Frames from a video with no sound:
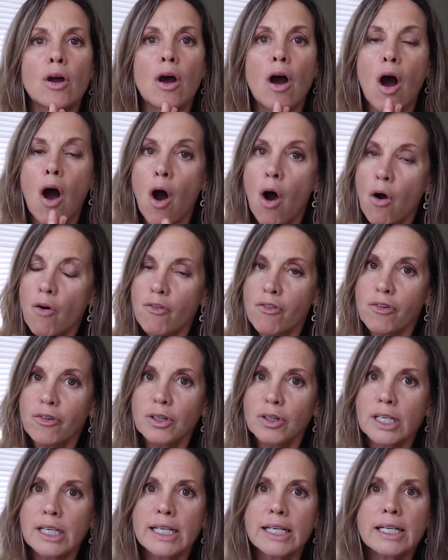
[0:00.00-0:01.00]

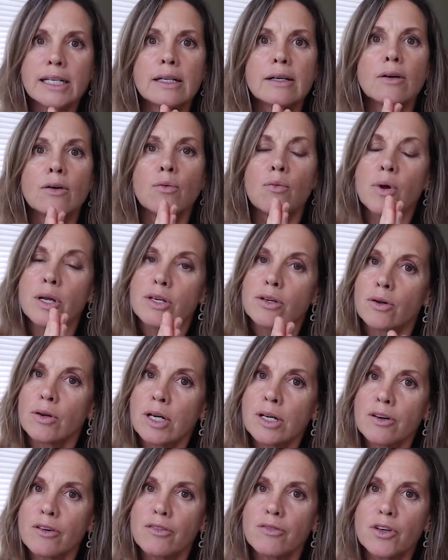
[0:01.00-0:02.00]
hopefully when you're
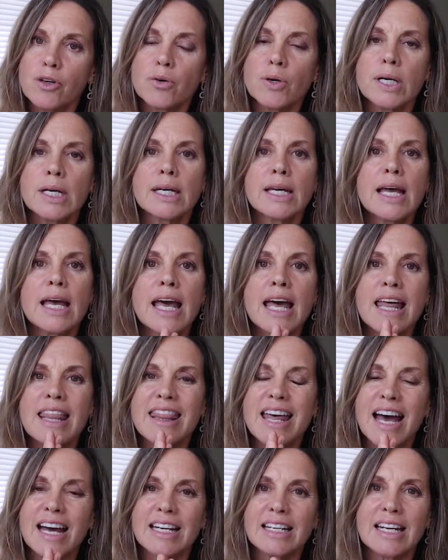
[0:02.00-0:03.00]
interviewing,
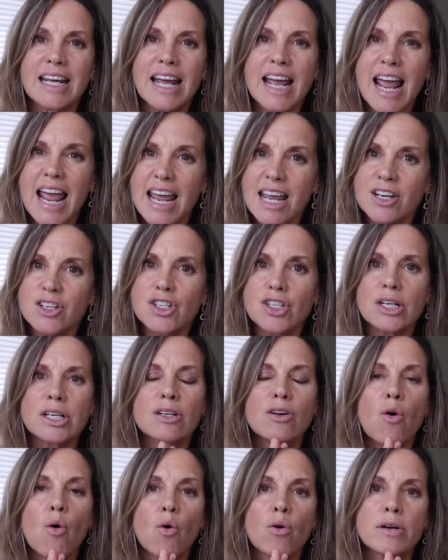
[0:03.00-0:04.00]
that
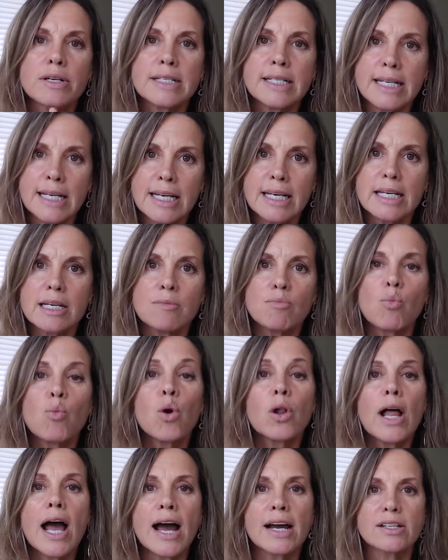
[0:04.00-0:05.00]
agent or team
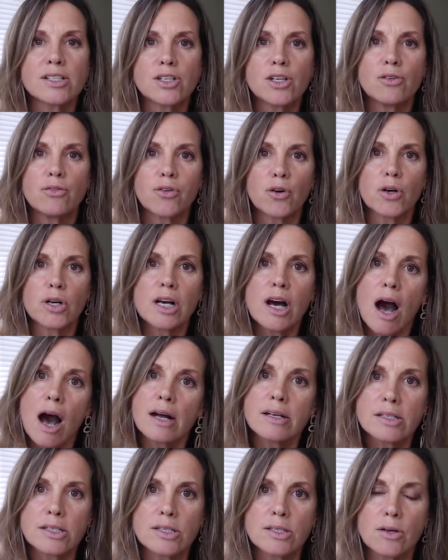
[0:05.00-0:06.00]
will ask you for a
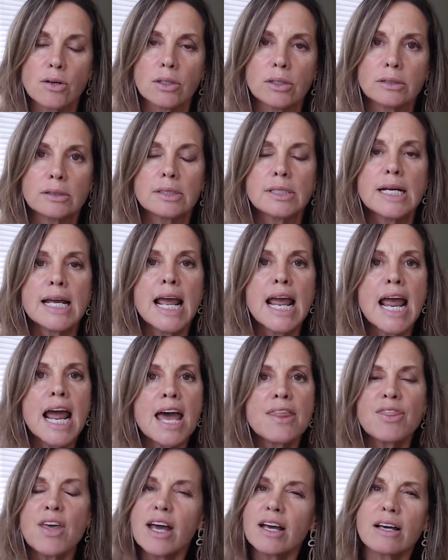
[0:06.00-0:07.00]
consult.
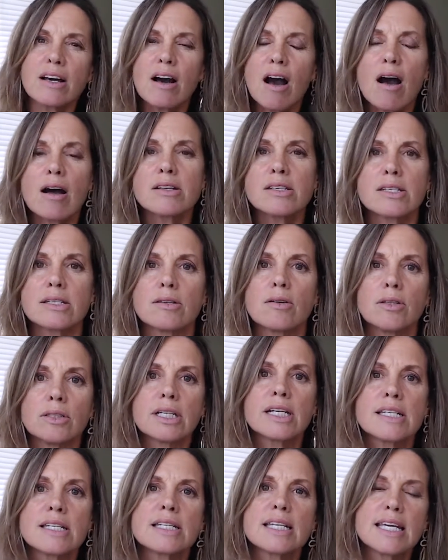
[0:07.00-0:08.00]
And that
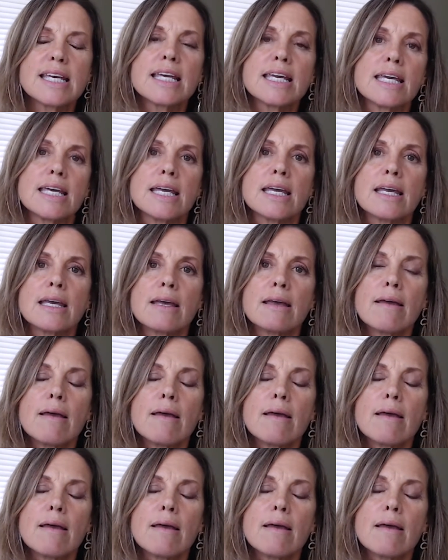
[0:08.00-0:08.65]
consult is key,